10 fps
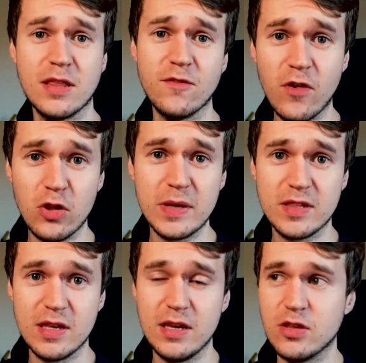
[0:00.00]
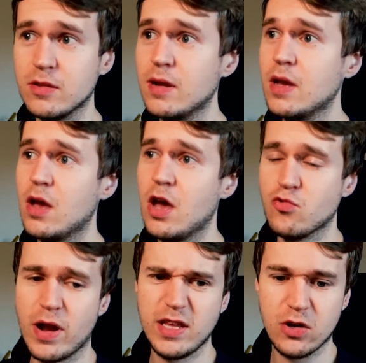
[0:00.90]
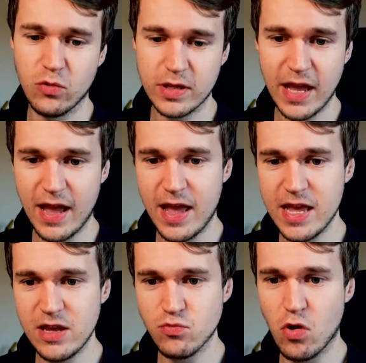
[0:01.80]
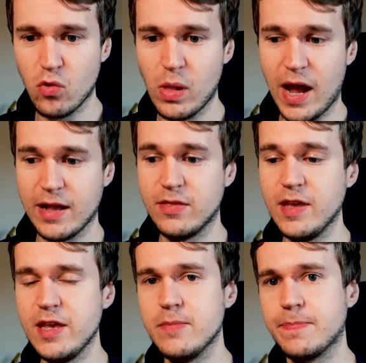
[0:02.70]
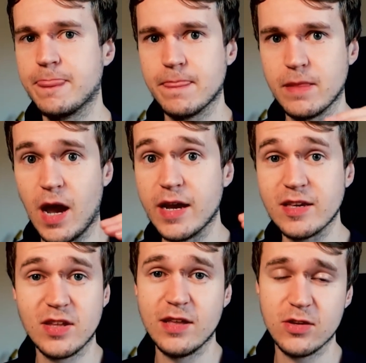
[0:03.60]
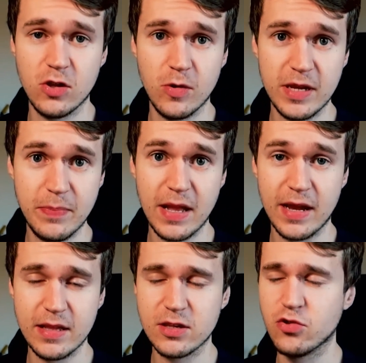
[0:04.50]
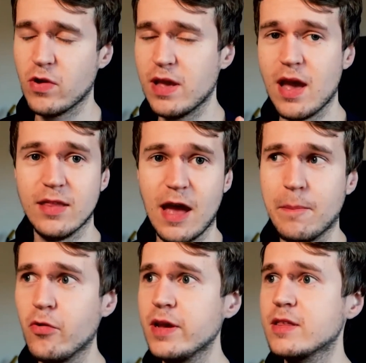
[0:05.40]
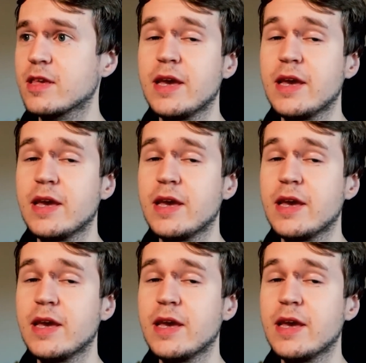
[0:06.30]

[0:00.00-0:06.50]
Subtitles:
the following season, Rangnick would get a role at the highest status club he'd been at in his career at that point. He